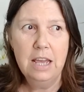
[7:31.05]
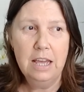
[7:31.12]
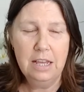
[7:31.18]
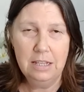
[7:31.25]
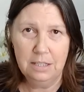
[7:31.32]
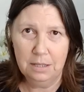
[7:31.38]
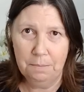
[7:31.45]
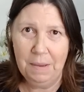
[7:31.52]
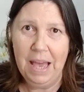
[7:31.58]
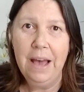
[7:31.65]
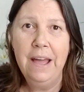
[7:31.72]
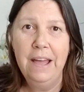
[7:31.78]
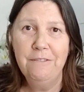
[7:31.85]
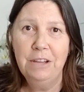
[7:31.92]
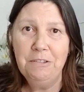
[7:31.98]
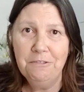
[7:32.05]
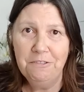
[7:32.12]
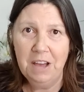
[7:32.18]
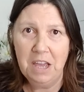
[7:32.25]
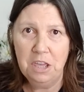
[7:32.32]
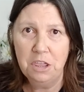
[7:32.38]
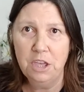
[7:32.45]
It's about having
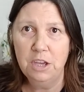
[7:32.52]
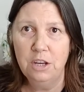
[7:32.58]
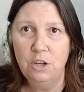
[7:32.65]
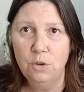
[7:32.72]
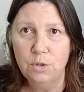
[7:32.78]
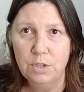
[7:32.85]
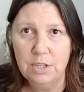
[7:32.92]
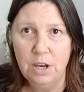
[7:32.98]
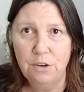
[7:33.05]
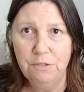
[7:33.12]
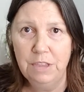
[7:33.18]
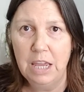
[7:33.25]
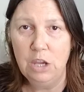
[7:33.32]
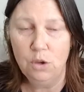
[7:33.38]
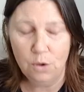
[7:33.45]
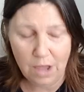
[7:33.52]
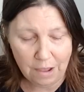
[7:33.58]
faith in yourself that you